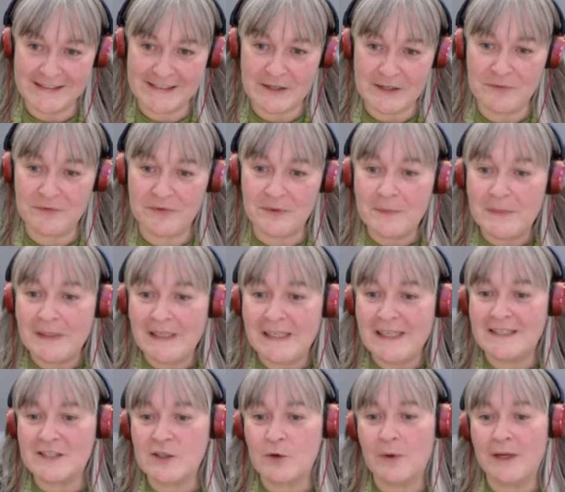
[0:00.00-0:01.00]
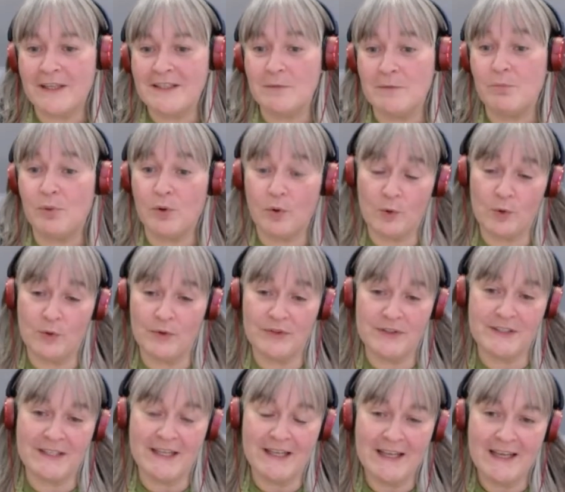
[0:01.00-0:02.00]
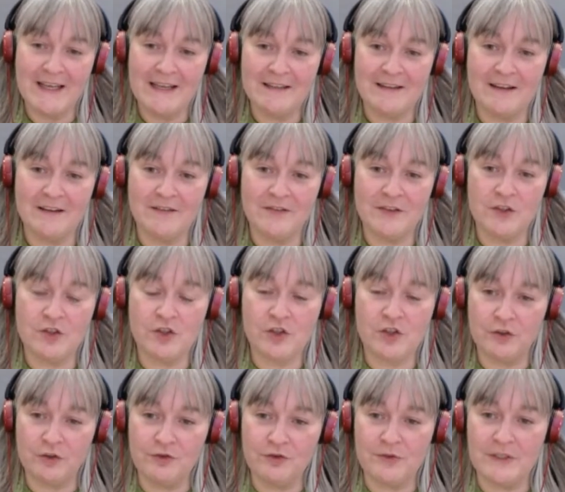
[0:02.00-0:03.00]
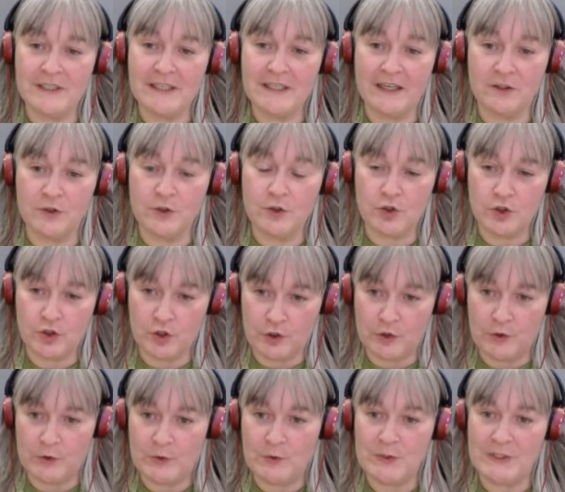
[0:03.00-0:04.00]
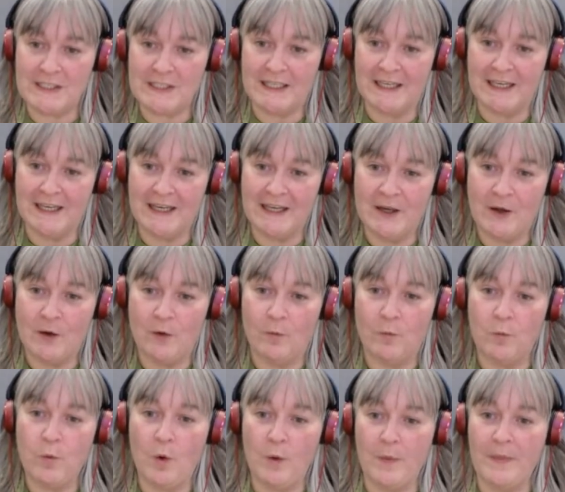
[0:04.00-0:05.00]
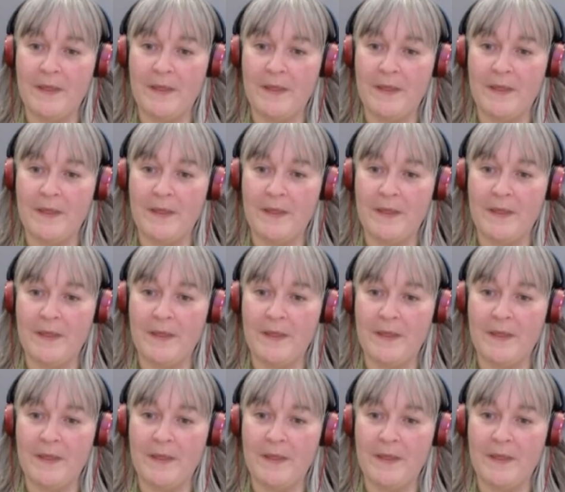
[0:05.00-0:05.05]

So for me, it's quite important that the children get to choose what